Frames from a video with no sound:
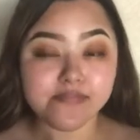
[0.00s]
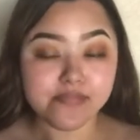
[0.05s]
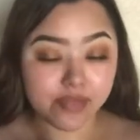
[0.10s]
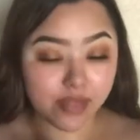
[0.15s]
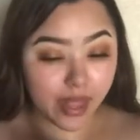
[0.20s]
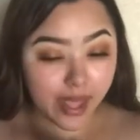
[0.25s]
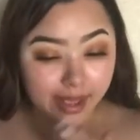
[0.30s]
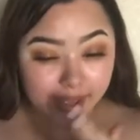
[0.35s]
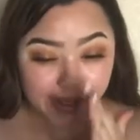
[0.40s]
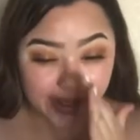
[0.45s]

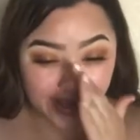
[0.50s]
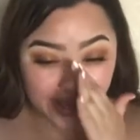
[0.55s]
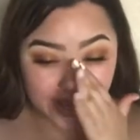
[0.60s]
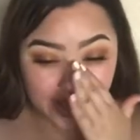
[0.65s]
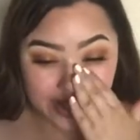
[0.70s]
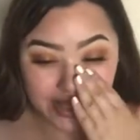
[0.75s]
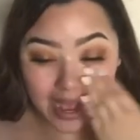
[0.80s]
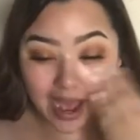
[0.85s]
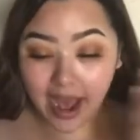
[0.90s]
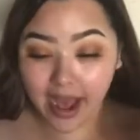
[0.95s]

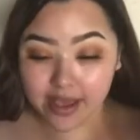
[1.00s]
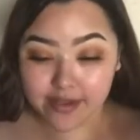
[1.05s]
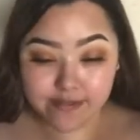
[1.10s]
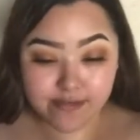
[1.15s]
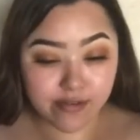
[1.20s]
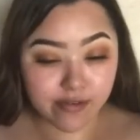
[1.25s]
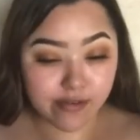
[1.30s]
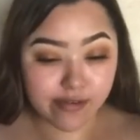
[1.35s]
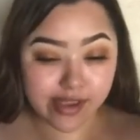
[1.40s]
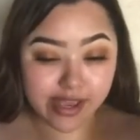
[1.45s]
an
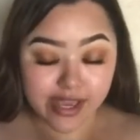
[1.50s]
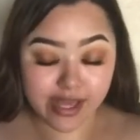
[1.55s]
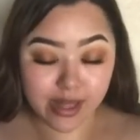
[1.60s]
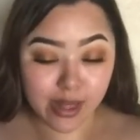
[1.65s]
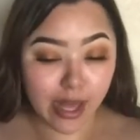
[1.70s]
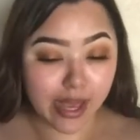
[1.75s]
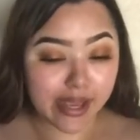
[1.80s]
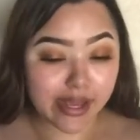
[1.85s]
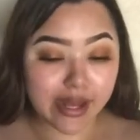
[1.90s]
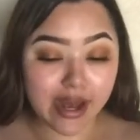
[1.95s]
ivory,
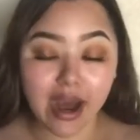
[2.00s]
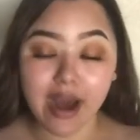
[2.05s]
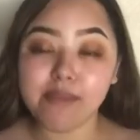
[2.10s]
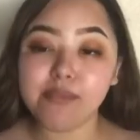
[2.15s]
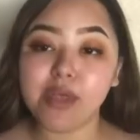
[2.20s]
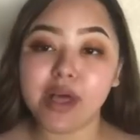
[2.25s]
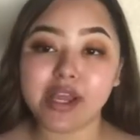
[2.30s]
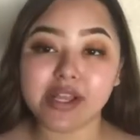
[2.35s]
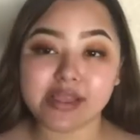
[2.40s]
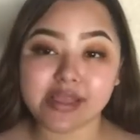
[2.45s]
like I'm
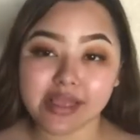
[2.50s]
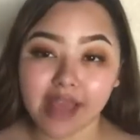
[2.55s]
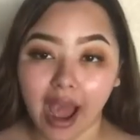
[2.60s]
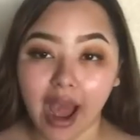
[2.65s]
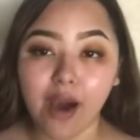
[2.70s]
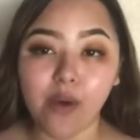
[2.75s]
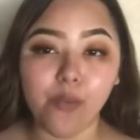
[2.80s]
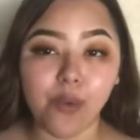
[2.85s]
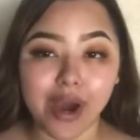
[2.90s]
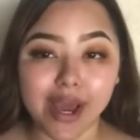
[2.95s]
like
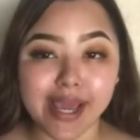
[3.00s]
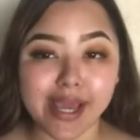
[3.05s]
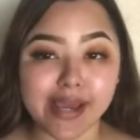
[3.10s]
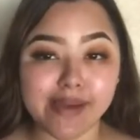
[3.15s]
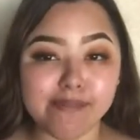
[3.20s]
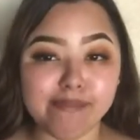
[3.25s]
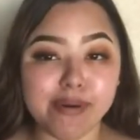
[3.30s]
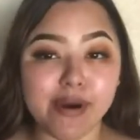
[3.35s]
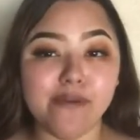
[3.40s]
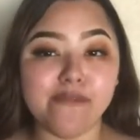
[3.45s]
that white.
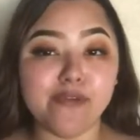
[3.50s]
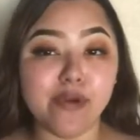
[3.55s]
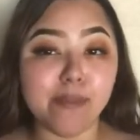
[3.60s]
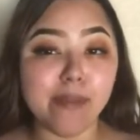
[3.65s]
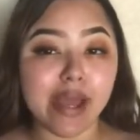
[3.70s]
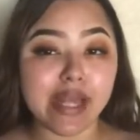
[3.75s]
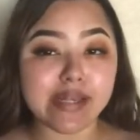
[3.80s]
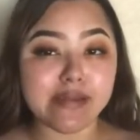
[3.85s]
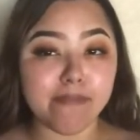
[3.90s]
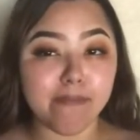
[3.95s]
But for
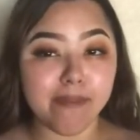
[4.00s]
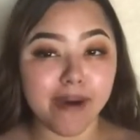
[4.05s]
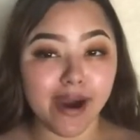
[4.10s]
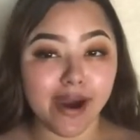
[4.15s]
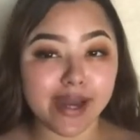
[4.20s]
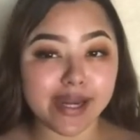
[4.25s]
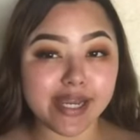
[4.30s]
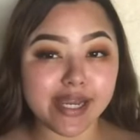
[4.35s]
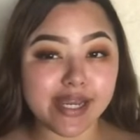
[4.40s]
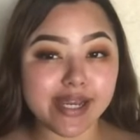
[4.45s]
my
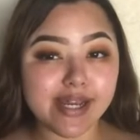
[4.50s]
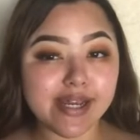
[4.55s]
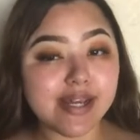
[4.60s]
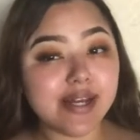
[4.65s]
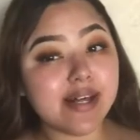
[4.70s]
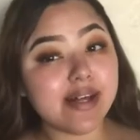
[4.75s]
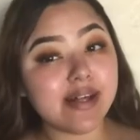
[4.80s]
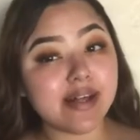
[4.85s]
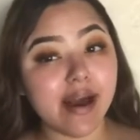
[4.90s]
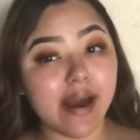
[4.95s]
body,
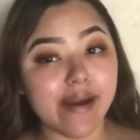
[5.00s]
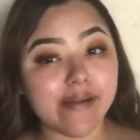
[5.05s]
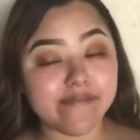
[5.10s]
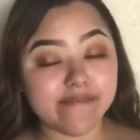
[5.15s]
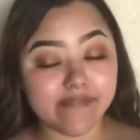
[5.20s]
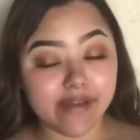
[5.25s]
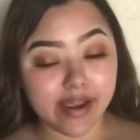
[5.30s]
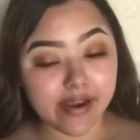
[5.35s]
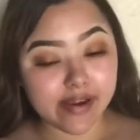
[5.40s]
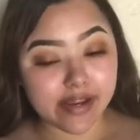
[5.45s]

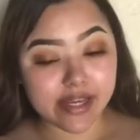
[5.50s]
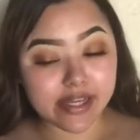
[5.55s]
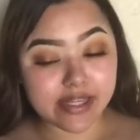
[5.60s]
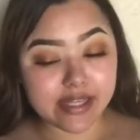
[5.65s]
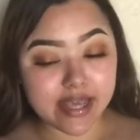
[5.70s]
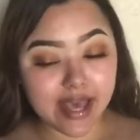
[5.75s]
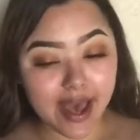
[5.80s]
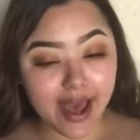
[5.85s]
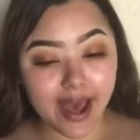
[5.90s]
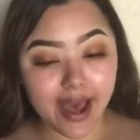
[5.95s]
I'm very
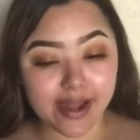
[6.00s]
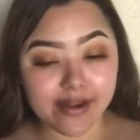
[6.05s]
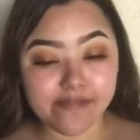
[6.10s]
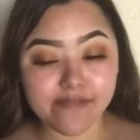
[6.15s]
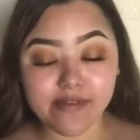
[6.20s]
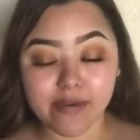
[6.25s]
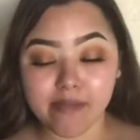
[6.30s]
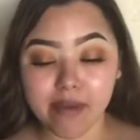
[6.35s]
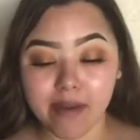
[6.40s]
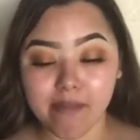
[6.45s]
tan
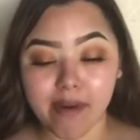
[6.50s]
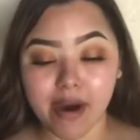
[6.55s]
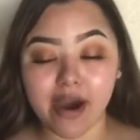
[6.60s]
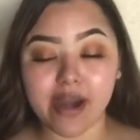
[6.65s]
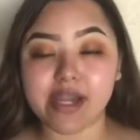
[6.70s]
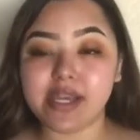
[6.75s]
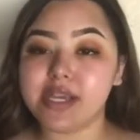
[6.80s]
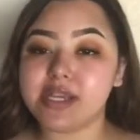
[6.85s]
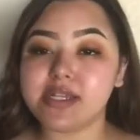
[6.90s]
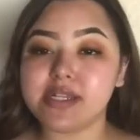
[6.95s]
from my
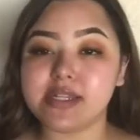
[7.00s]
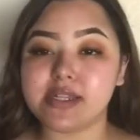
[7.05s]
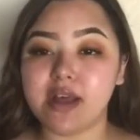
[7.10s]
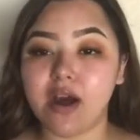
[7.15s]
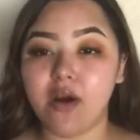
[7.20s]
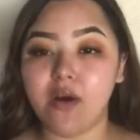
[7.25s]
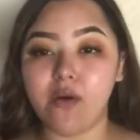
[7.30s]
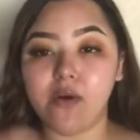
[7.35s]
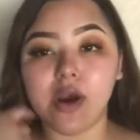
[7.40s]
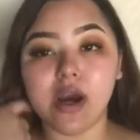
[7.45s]
body,
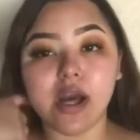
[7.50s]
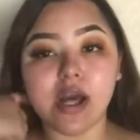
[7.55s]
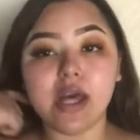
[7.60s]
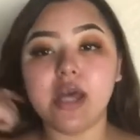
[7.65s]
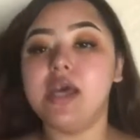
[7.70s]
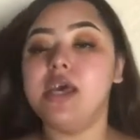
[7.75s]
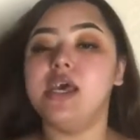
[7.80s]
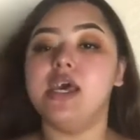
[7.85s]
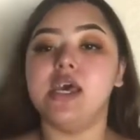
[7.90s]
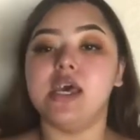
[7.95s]
so
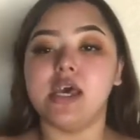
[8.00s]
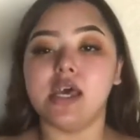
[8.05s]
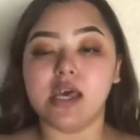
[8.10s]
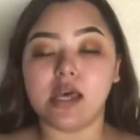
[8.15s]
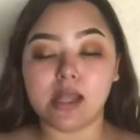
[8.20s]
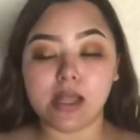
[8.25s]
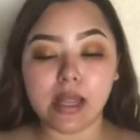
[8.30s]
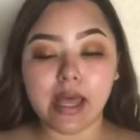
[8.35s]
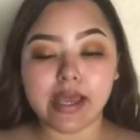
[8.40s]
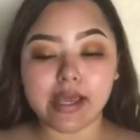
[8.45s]

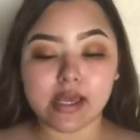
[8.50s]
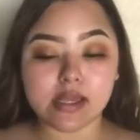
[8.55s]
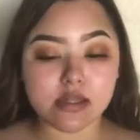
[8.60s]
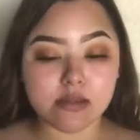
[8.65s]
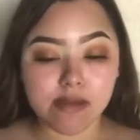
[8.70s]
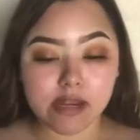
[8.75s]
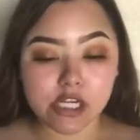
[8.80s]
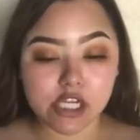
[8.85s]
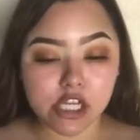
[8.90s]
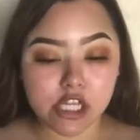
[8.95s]
like
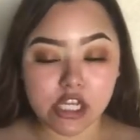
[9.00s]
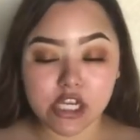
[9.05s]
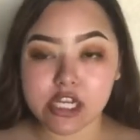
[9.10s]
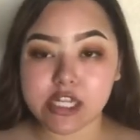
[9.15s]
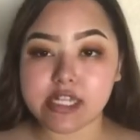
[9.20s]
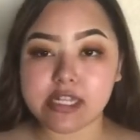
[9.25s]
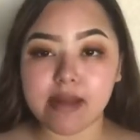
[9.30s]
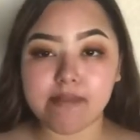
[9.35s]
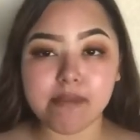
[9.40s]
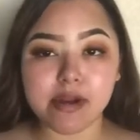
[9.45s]
especially
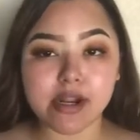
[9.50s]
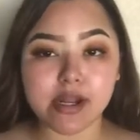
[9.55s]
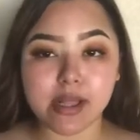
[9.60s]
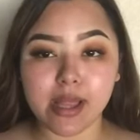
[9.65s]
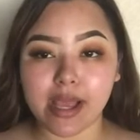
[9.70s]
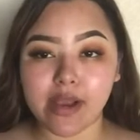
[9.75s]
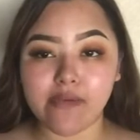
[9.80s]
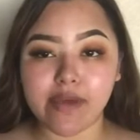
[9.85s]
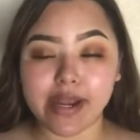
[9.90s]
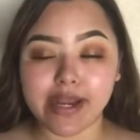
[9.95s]
during summer and
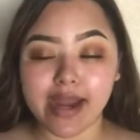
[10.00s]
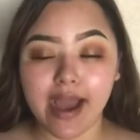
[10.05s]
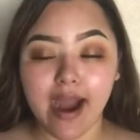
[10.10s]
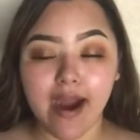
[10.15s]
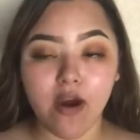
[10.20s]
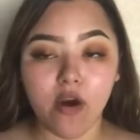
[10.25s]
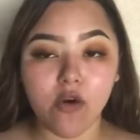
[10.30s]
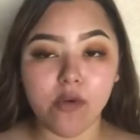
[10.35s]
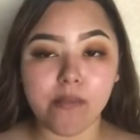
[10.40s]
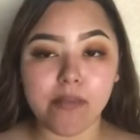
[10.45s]
like right
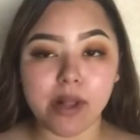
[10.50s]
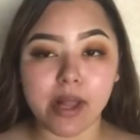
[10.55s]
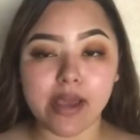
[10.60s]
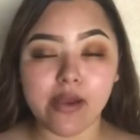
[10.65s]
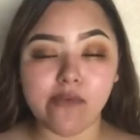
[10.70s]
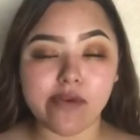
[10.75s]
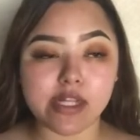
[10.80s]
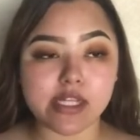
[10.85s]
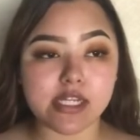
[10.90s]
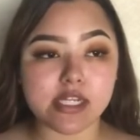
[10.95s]
now, but
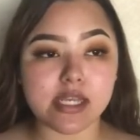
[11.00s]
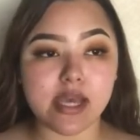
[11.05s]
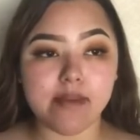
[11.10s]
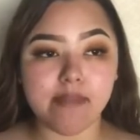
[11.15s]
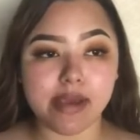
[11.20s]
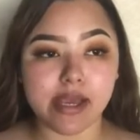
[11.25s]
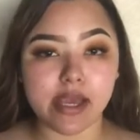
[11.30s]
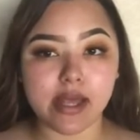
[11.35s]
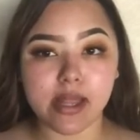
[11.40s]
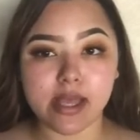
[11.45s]
like winter time
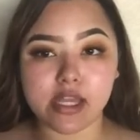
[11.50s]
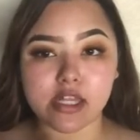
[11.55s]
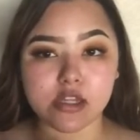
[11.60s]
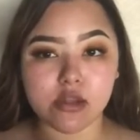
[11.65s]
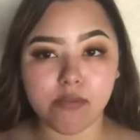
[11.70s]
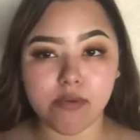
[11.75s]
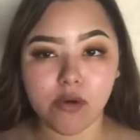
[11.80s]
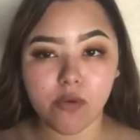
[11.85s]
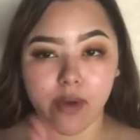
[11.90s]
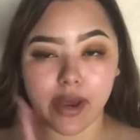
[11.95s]
I get like
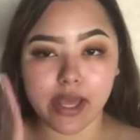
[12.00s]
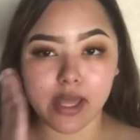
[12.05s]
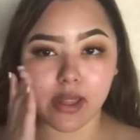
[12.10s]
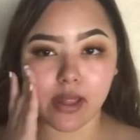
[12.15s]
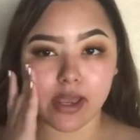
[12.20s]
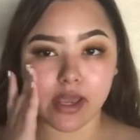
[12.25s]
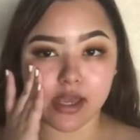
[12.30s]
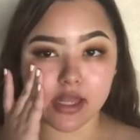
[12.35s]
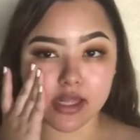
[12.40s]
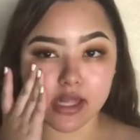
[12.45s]
super white,
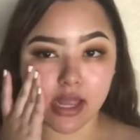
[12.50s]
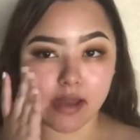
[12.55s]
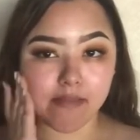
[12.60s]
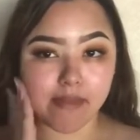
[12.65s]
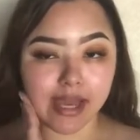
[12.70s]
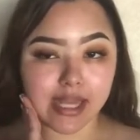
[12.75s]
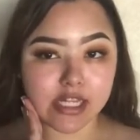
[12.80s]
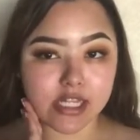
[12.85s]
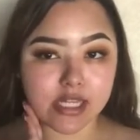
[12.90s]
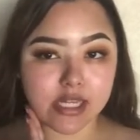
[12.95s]
like it's like
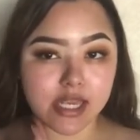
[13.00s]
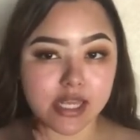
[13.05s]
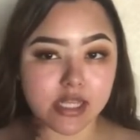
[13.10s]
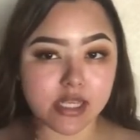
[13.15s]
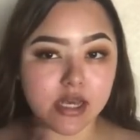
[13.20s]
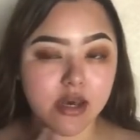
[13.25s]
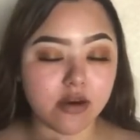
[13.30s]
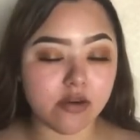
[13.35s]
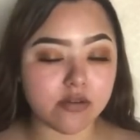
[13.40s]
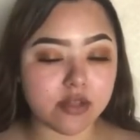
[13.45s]
my skin
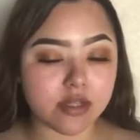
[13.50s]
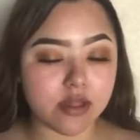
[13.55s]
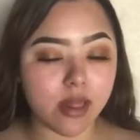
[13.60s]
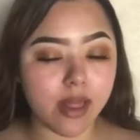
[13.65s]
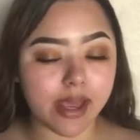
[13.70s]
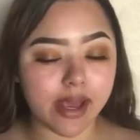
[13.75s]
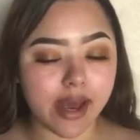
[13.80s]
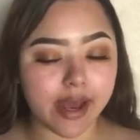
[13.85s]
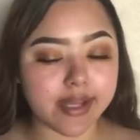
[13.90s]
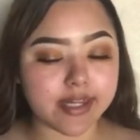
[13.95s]
tone. So
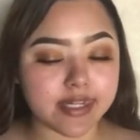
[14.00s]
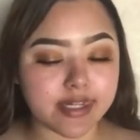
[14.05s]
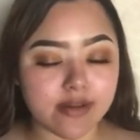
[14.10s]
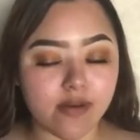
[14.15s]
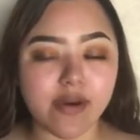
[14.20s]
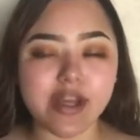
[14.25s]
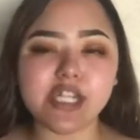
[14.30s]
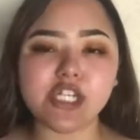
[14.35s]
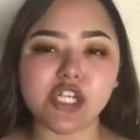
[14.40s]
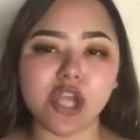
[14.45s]
like I
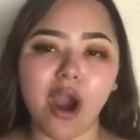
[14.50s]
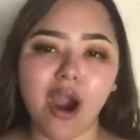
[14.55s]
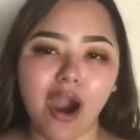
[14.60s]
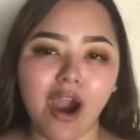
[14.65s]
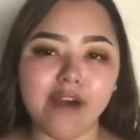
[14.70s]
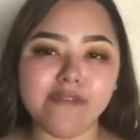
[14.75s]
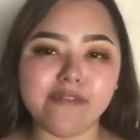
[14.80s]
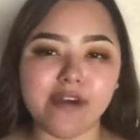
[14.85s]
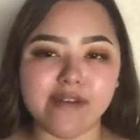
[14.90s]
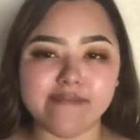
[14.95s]
switch
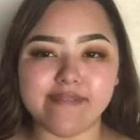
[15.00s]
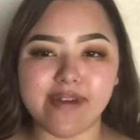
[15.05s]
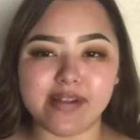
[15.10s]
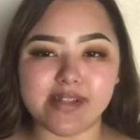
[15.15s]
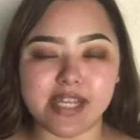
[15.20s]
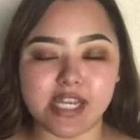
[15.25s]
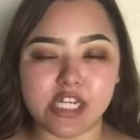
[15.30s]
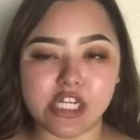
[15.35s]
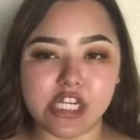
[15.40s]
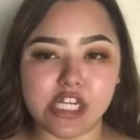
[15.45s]
off on
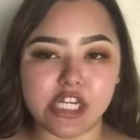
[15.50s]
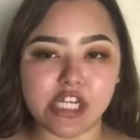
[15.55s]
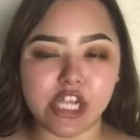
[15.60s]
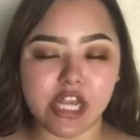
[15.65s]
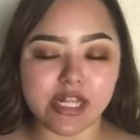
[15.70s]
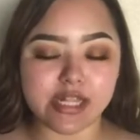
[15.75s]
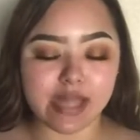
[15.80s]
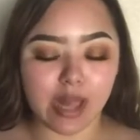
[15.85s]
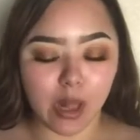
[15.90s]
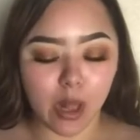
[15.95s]
foundation
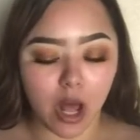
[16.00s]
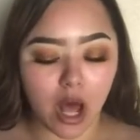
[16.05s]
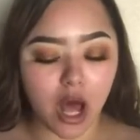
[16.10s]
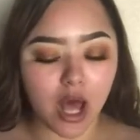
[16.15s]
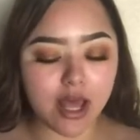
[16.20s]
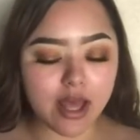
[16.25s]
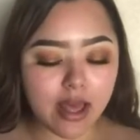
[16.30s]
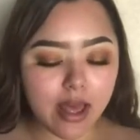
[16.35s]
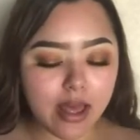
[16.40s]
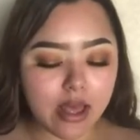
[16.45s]
shades a
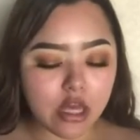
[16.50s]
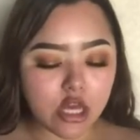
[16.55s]
lot.